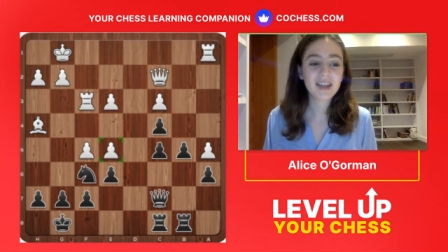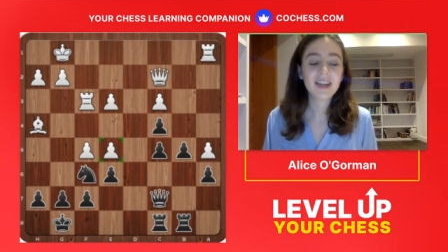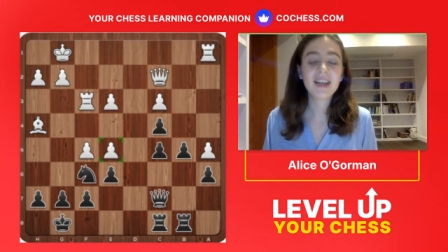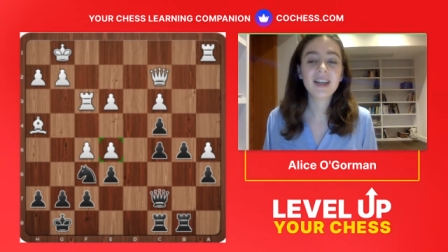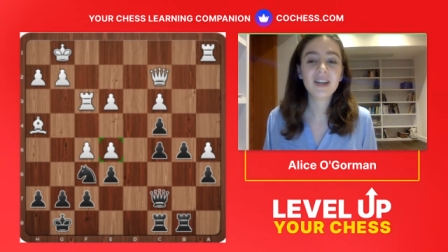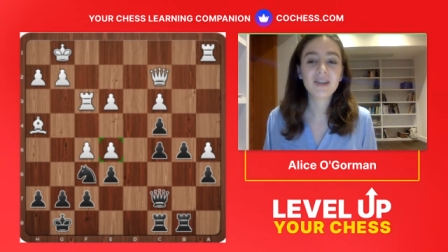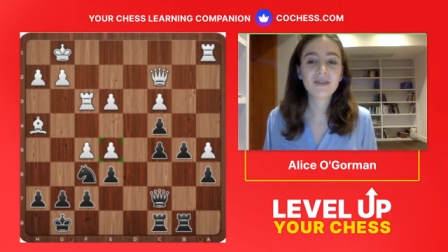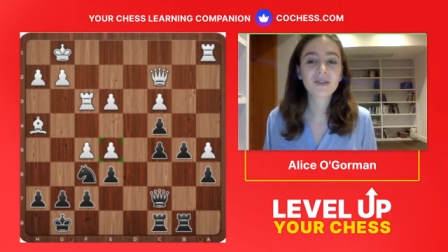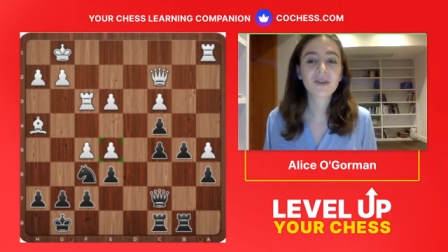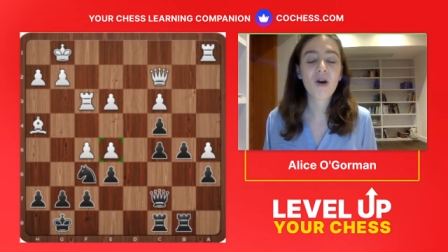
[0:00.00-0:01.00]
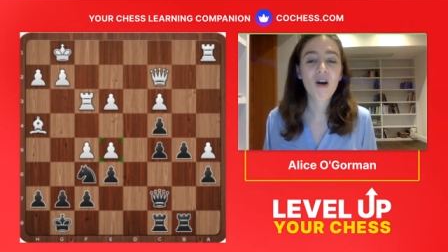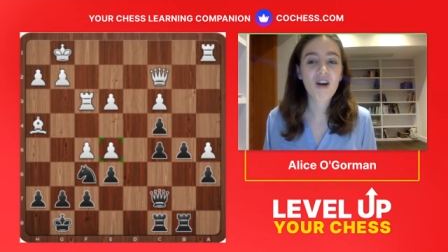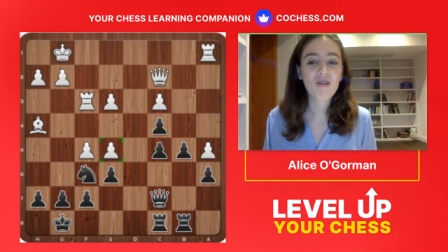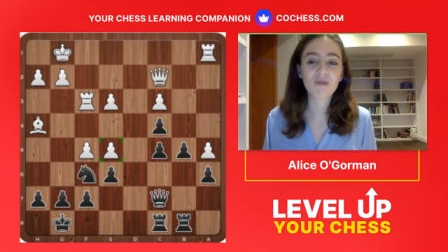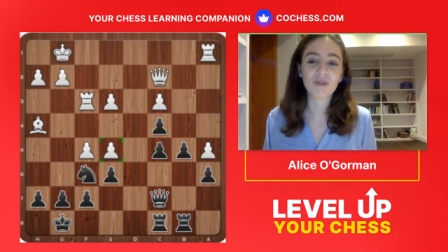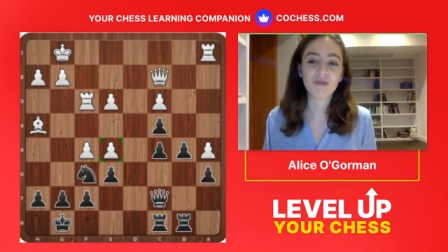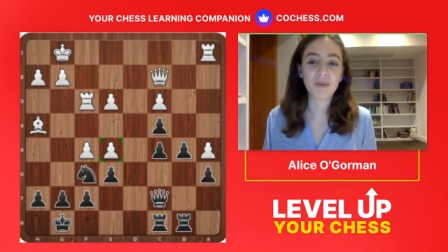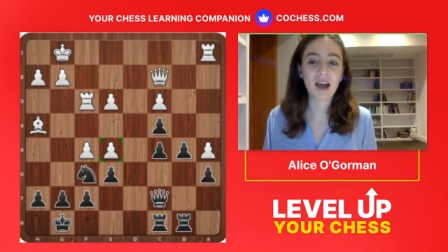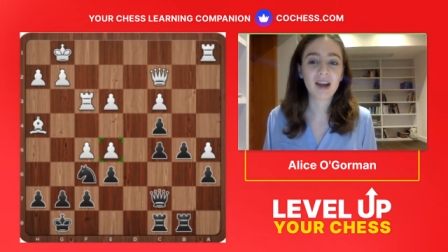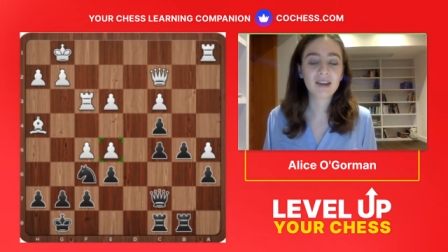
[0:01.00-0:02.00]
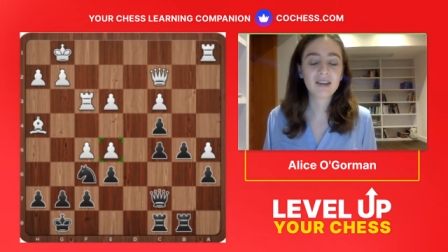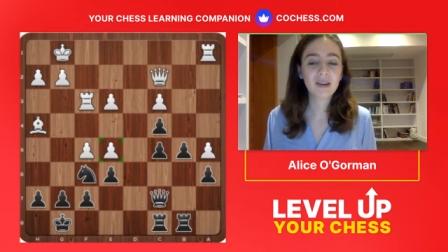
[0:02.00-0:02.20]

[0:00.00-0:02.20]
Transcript: It looks horrible for black.